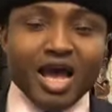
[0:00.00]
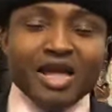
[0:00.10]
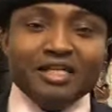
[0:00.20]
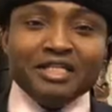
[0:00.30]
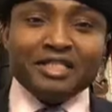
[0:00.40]

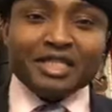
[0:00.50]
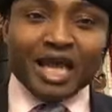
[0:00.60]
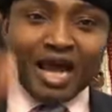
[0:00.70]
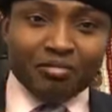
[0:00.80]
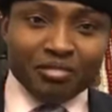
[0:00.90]
And this
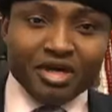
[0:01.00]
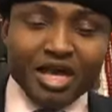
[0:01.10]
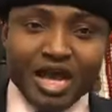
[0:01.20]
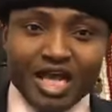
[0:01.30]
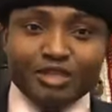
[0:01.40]
scam
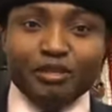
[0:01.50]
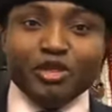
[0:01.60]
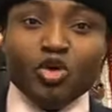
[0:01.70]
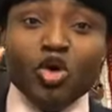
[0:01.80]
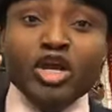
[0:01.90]
has
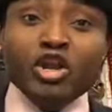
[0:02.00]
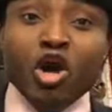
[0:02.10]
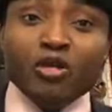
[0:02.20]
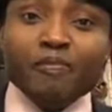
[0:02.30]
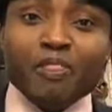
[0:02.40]
been going
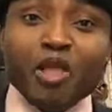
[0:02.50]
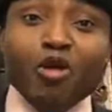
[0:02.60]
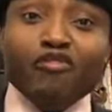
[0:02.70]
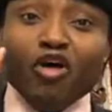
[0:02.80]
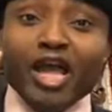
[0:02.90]
on
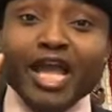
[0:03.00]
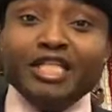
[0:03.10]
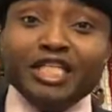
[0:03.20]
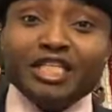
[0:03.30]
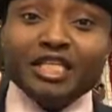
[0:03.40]
for
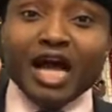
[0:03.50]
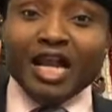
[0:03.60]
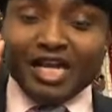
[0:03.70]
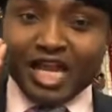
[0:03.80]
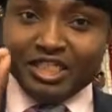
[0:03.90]
ages
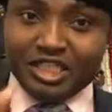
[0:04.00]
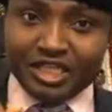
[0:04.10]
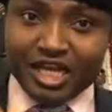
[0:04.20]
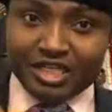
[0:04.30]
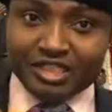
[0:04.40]
and
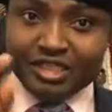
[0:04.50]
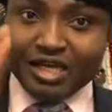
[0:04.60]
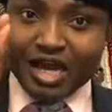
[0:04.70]
Nigerians